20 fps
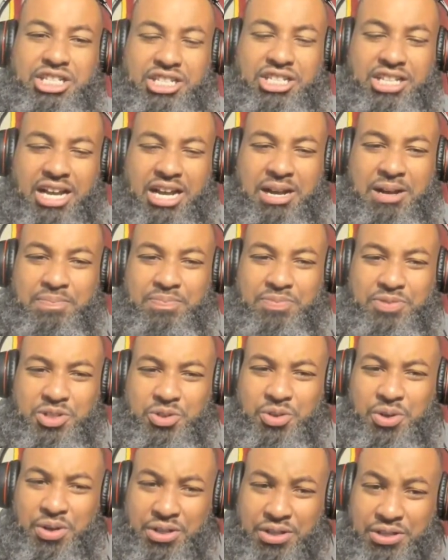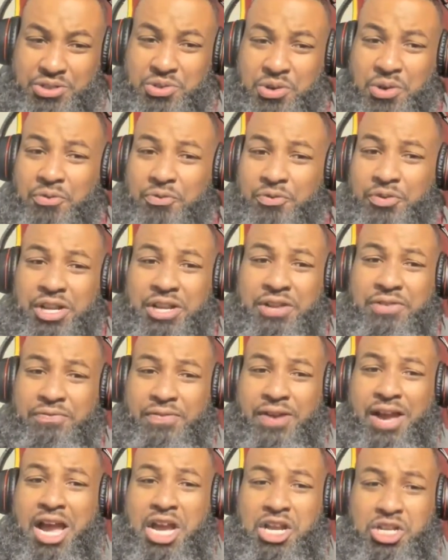to a really
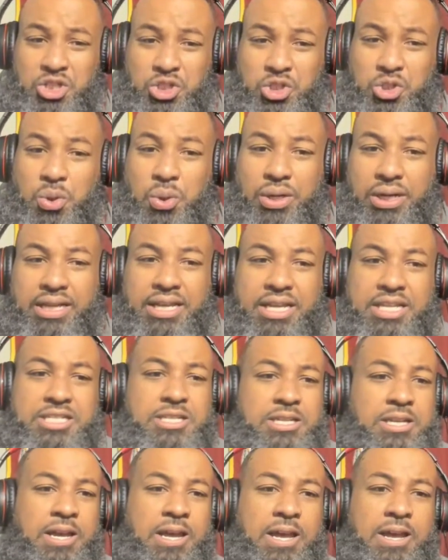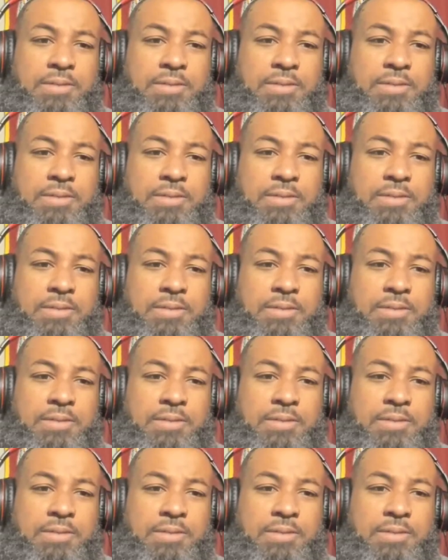fine short list.